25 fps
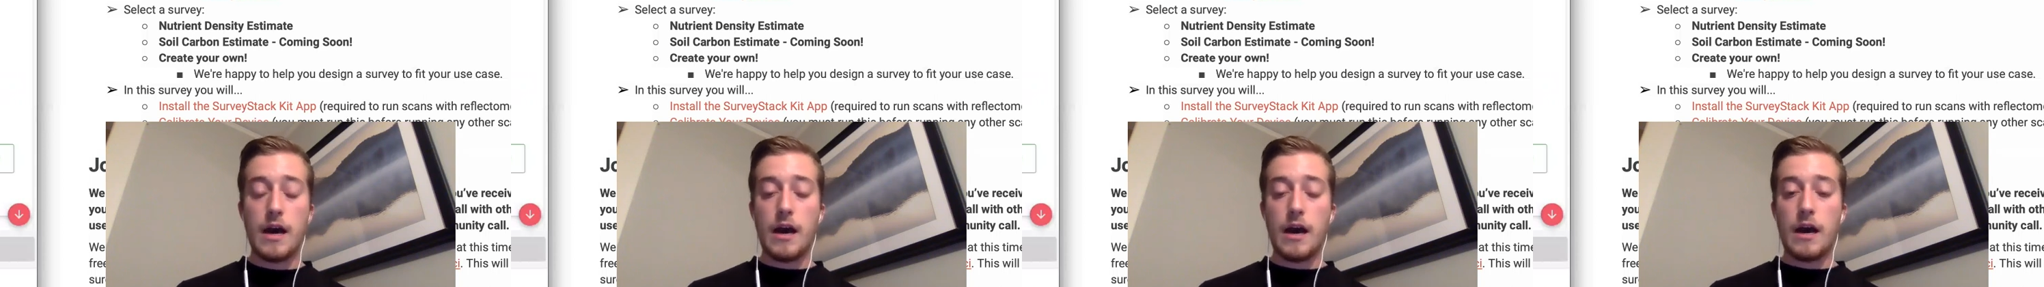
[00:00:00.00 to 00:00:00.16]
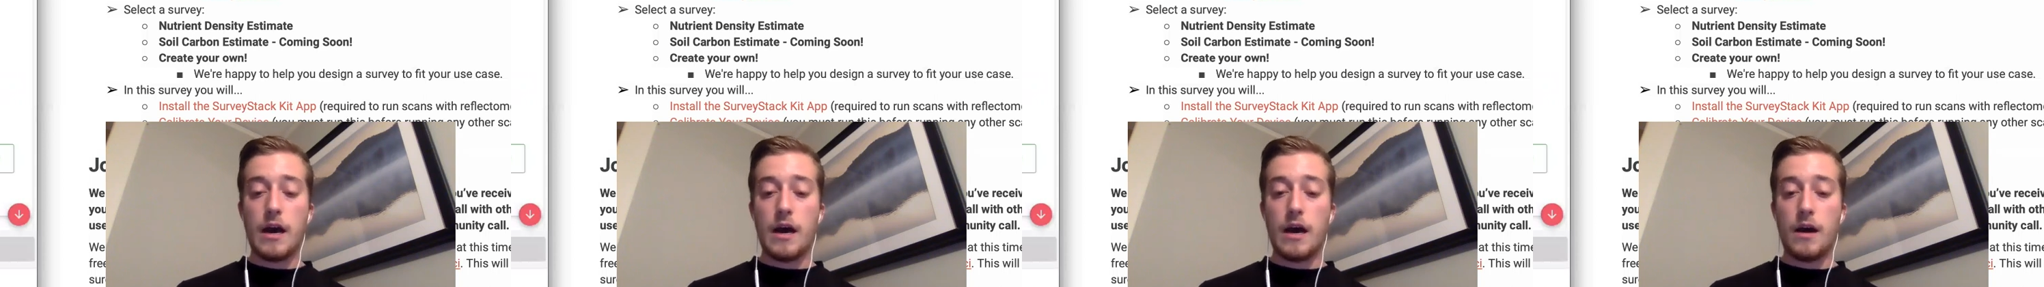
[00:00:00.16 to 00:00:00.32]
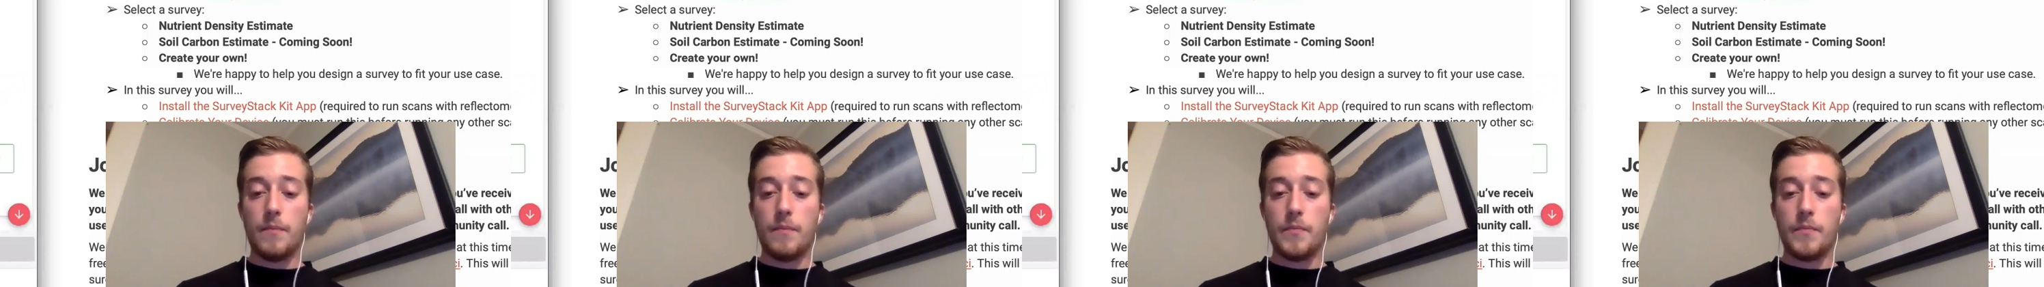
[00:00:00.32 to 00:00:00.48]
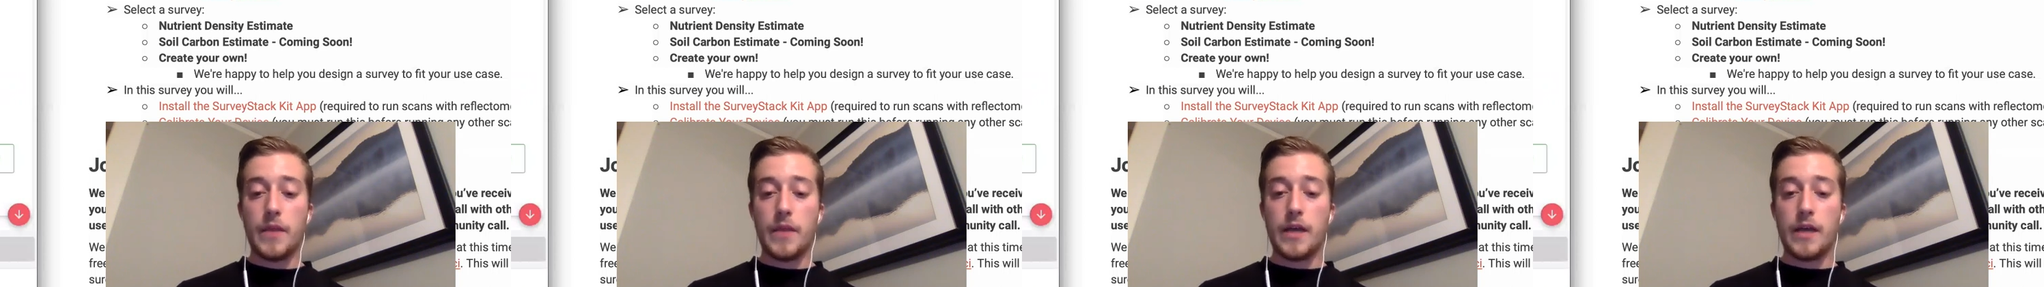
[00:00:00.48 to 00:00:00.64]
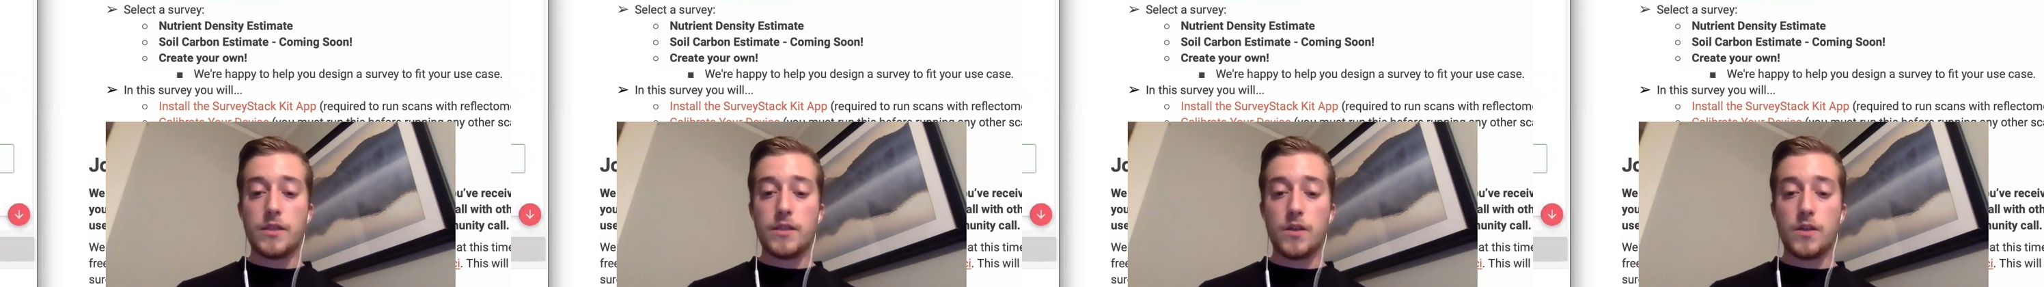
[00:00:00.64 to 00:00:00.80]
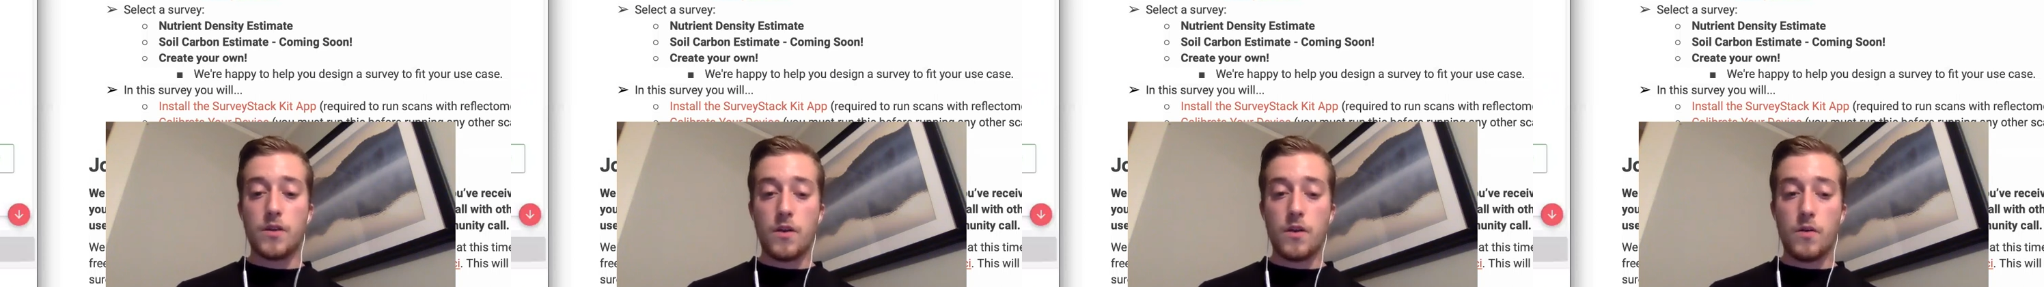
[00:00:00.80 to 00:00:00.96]

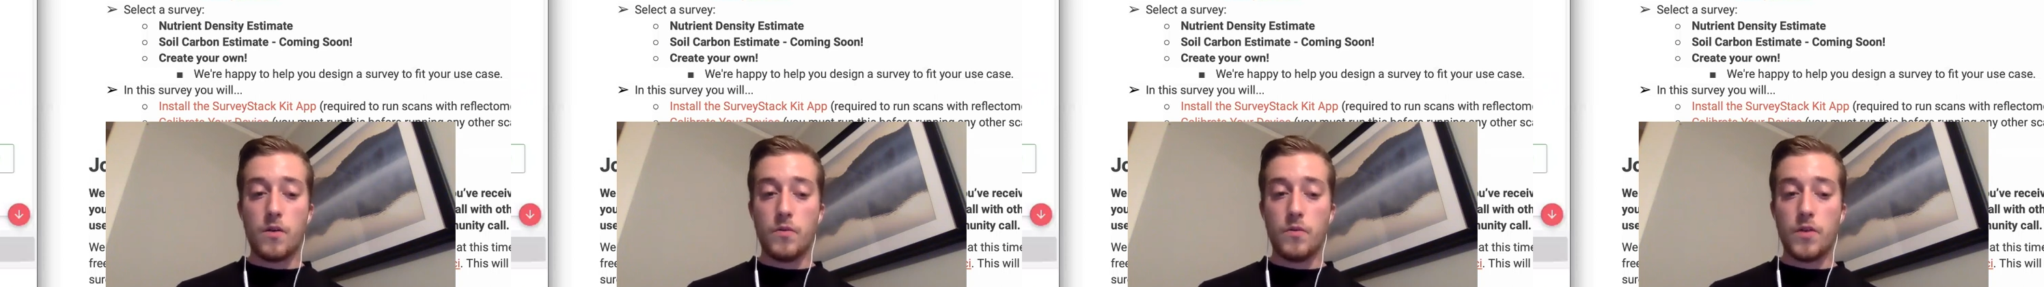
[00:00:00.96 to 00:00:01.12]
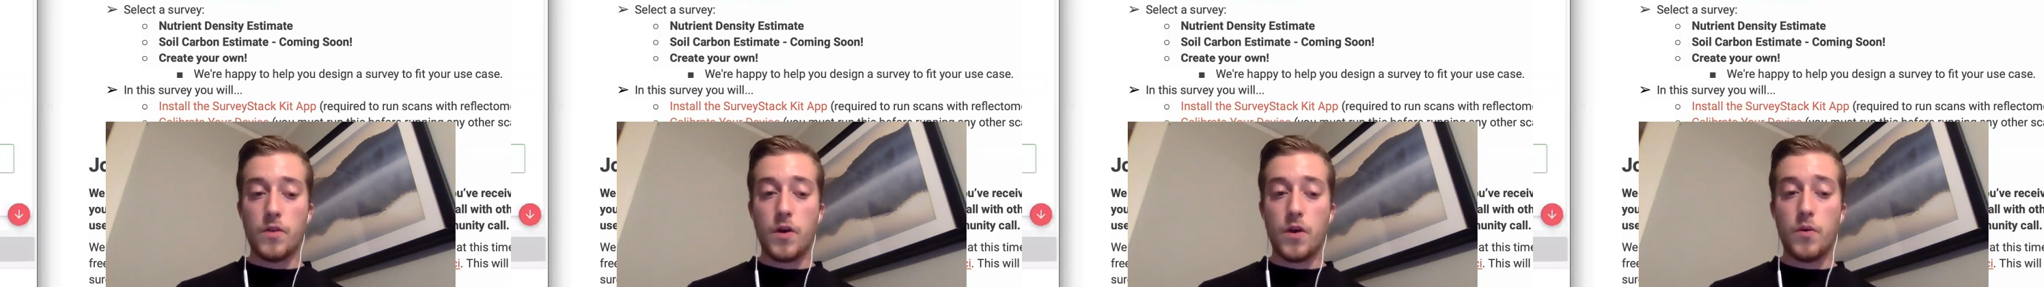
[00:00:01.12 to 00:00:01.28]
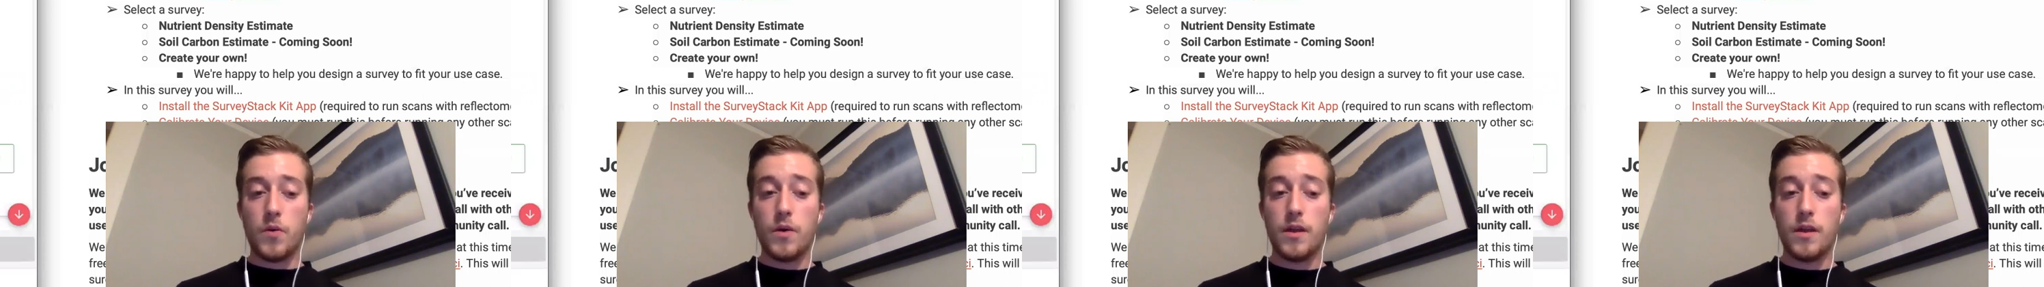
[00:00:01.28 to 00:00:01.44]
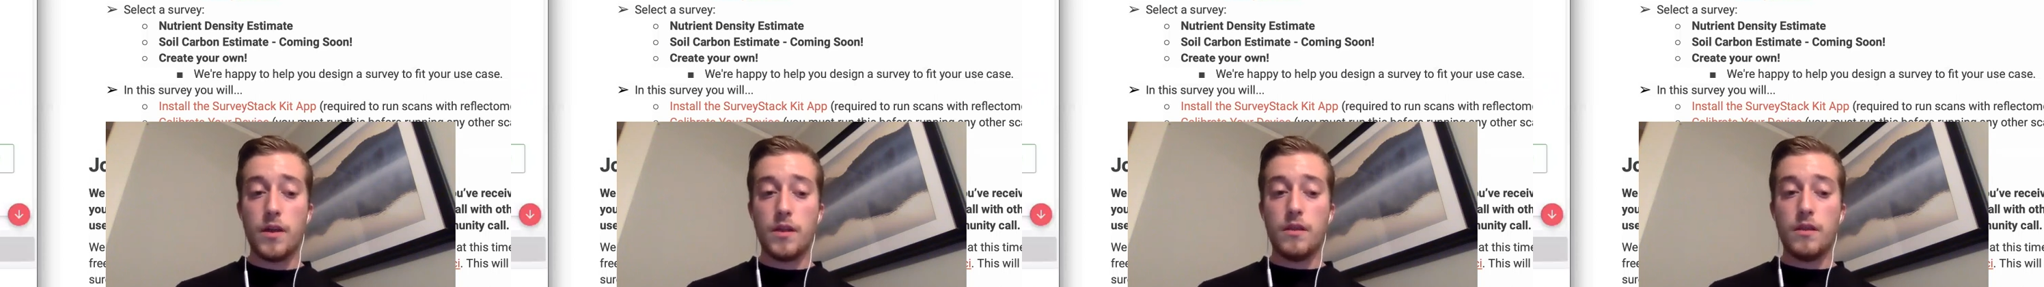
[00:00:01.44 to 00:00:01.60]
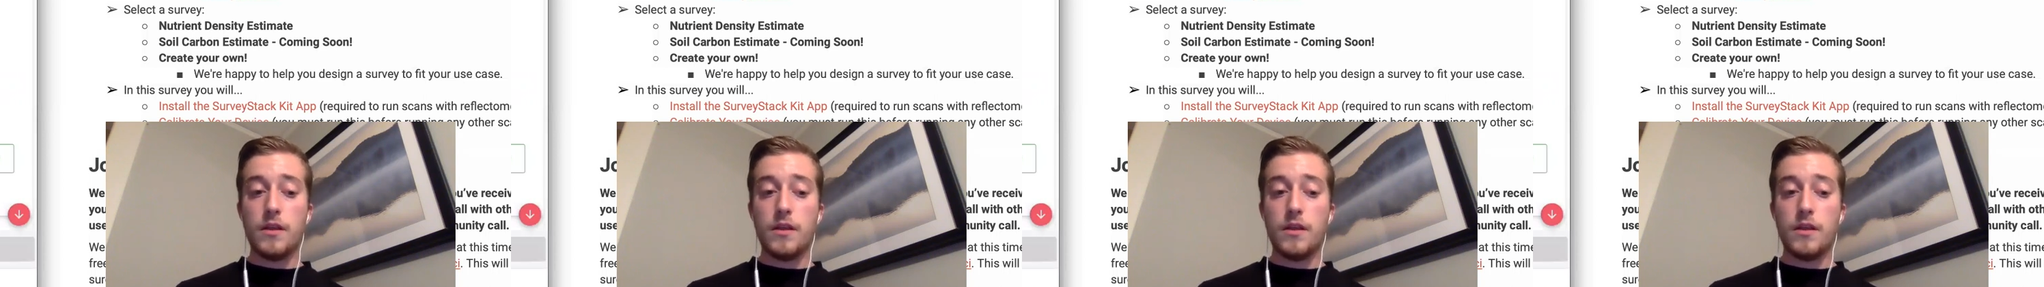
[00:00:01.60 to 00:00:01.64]
As a note though,